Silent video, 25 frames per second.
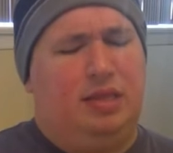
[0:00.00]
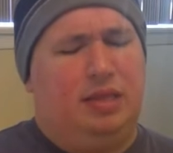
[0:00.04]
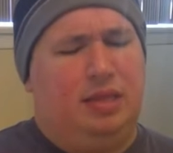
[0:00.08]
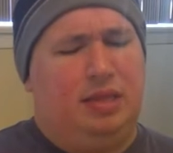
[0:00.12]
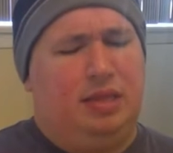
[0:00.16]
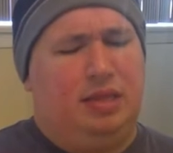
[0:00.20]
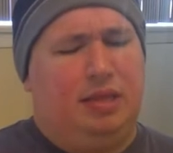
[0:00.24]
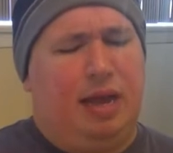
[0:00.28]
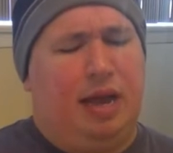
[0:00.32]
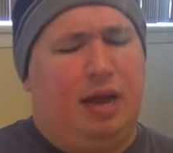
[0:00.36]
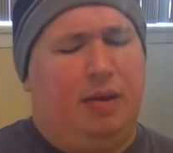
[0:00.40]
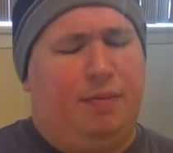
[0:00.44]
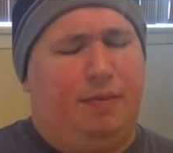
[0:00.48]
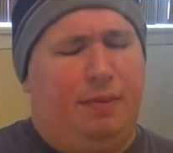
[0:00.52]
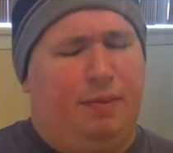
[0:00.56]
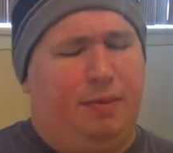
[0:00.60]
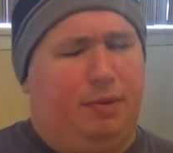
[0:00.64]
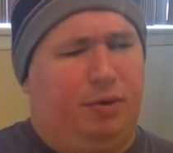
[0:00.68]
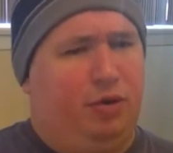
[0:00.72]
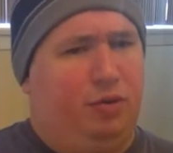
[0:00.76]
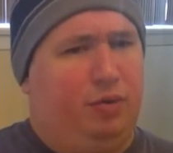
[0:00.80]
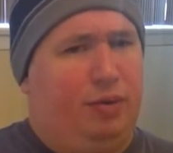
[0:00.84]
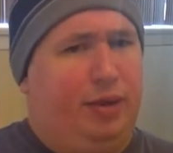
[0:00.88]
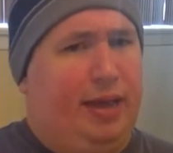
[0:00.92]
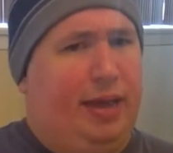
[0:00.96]
how people are
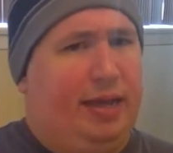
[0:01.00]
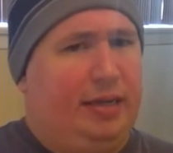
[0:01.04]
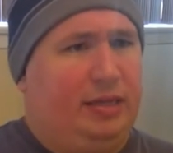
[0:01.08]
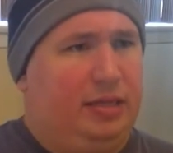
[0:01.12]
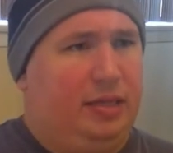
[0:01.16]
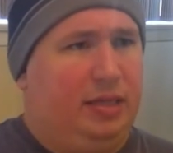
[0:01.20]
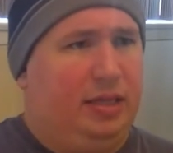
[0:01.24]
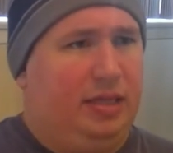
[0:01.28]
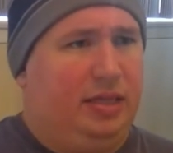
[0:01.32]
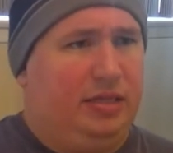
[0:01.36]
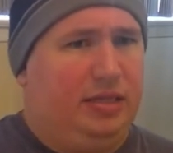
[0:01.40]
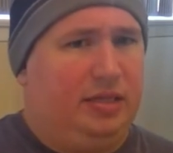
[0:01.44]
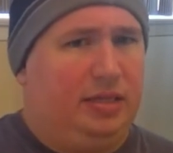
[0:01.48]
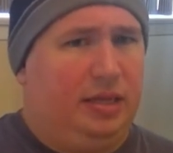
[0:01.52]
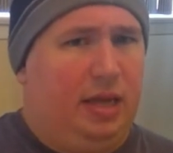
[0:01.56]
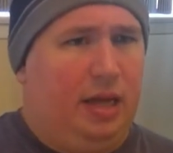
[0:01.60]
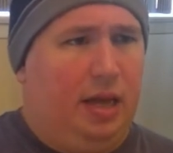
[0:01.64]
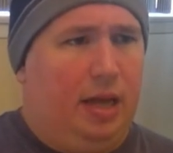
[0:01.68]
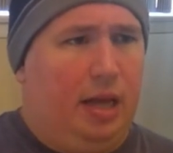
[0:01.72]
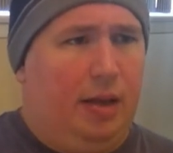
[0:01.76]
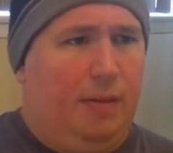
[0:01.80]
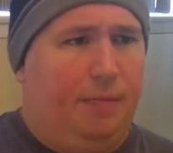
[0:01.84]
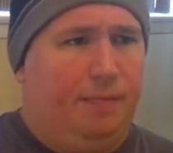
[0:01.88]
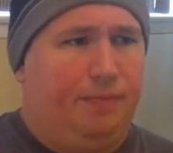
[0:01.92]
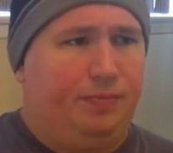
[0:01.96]
going to react to this.
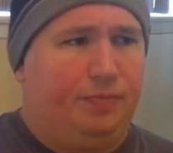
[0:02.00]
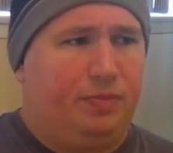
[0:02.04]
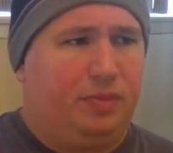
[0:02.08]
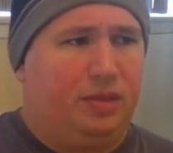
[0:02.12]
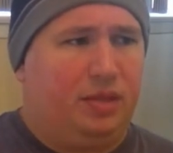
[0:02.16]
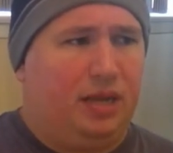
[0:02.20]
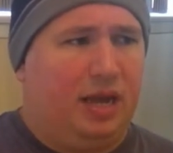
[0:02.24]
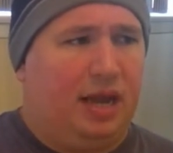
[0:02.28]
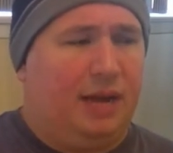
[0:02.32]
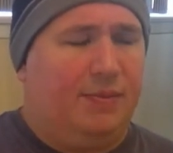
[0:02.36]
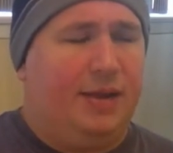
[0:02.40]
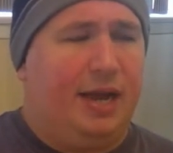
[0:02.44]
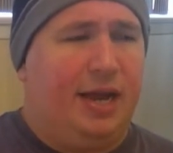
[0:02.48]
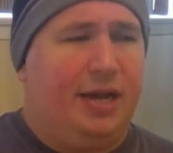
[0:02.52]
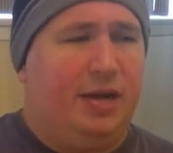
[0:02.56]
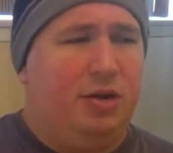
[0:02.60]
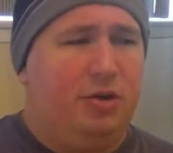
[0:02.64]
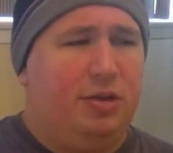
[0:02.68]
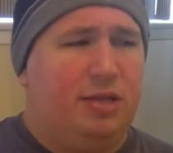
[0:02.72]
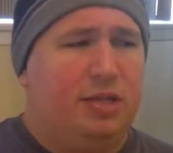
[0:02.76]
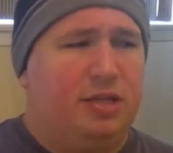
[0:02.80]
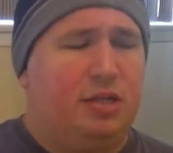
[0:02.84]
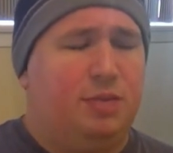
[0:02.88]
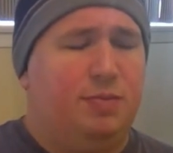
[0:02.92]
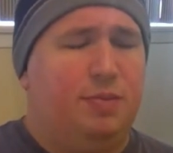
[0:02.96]
Um, I mean, I know
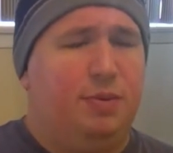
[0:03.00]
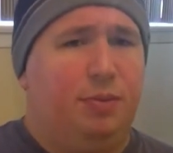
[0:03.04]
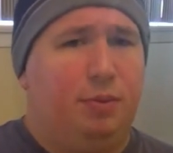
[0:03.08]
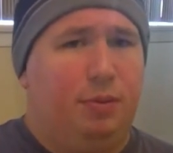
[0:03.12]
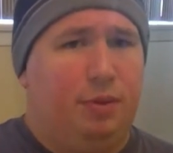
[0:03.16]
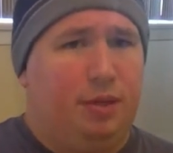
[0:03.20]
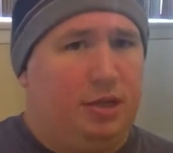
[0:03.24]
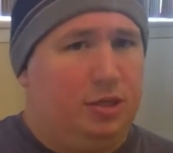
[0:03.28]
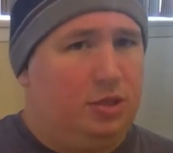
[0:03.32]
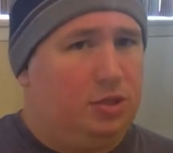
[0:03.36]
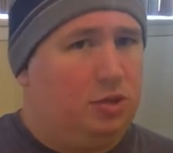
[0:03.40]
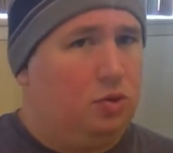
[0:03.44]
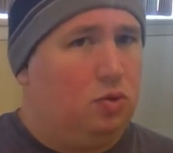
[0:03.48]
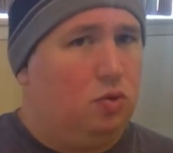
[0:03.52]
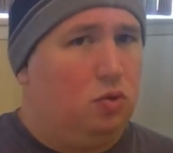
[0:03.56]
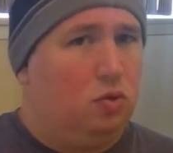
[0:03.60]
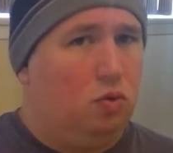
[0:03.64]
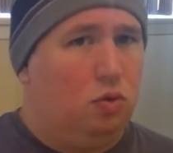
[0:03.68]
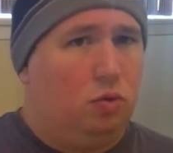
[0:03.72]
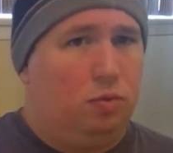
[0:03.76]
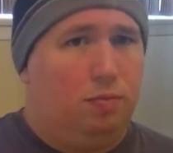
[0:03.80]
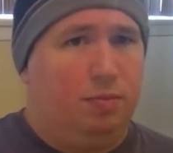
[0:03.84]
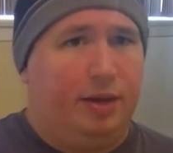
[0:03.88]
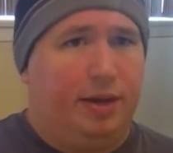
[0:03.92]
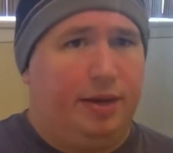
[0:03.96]
that some people think it's
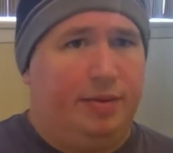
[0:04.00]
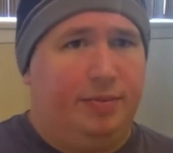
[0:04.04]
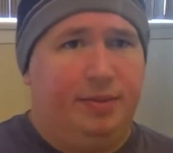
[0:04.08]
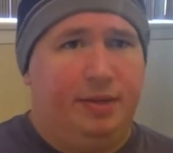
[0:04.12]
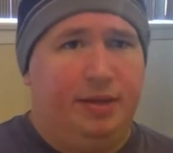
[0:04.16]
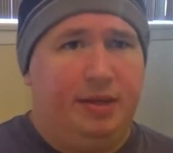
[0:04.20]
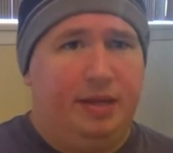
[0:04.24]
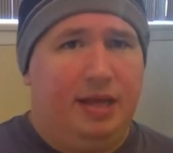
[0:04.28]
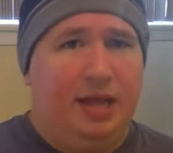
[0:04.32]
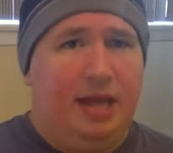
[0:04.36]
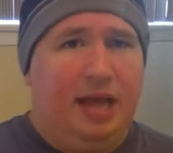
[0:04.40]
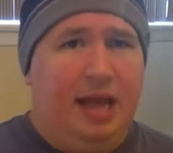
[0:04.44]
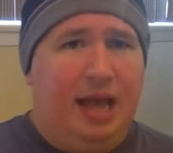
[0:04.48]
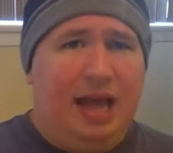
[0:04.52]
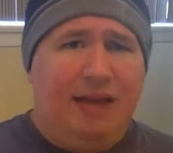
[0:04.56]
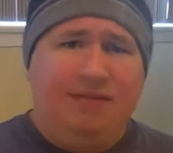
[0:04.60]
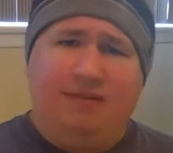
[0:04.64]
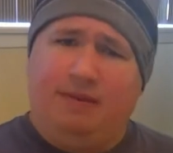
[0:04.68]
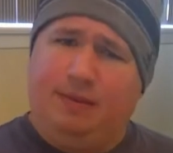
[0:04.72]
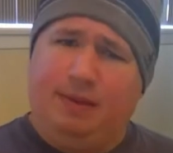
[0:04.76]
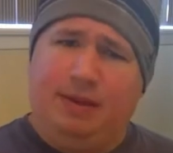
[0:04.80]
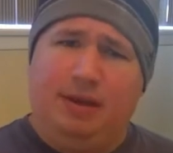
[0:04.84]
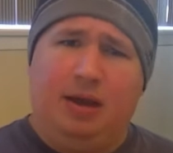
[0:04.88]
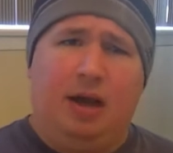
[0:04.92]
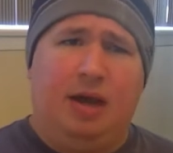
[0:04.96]
cool, but I have to
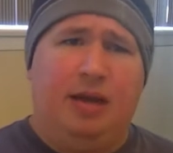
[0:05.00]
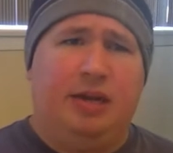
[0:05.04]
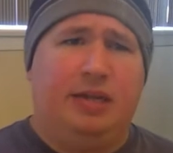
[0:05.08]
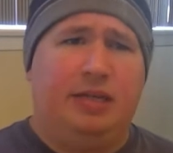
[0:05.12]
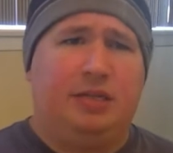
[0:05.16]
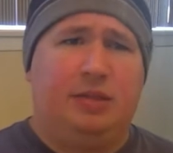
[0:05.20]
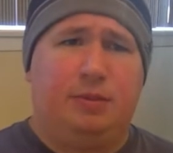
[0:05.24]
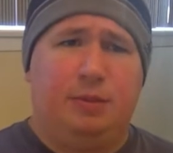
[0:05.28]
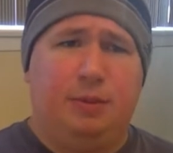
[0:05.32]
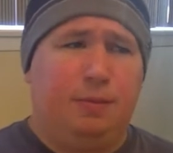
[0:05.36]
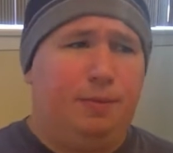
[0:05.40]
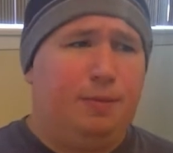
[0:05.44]
be honest.